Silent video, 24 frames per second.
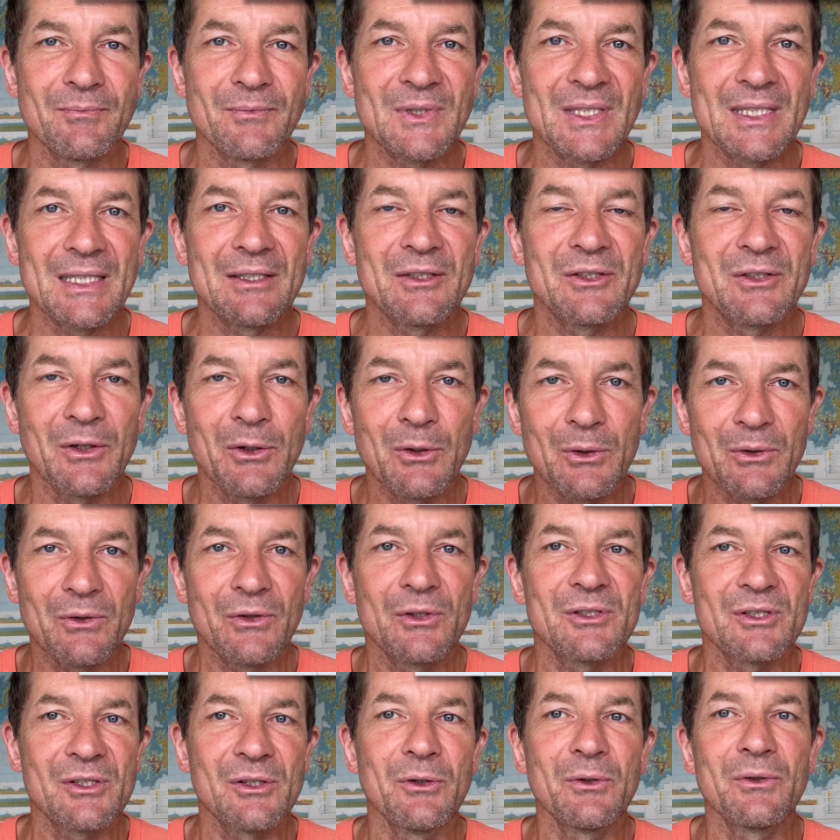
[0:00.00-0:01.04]
Right? So,
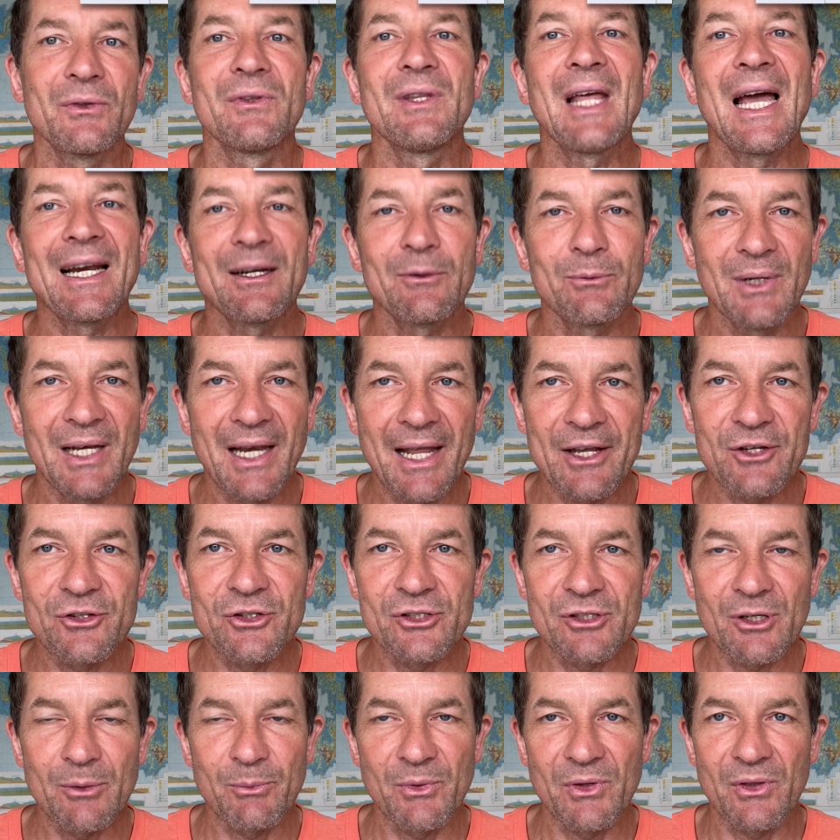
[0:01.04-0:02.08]
so that
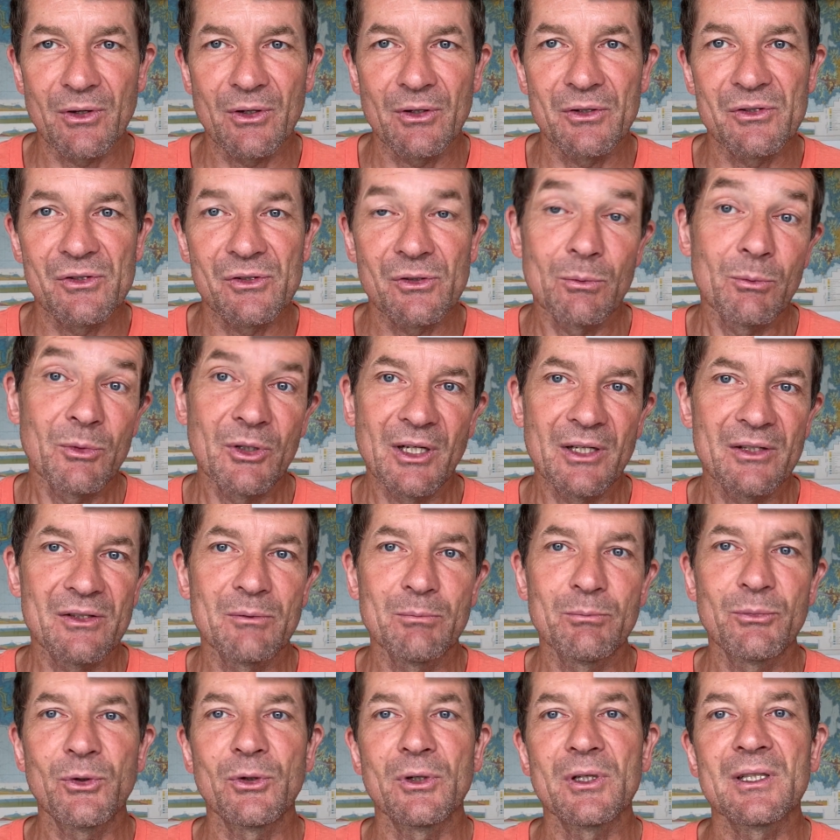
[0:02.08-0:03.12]
relationship with the consumer is
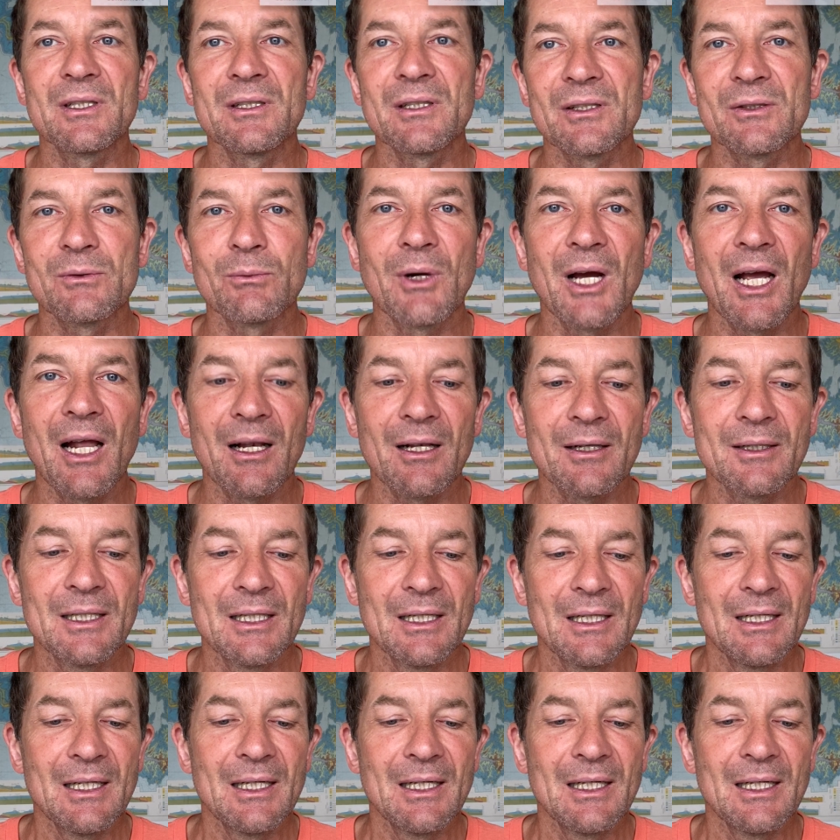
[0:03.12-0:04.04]
important as well.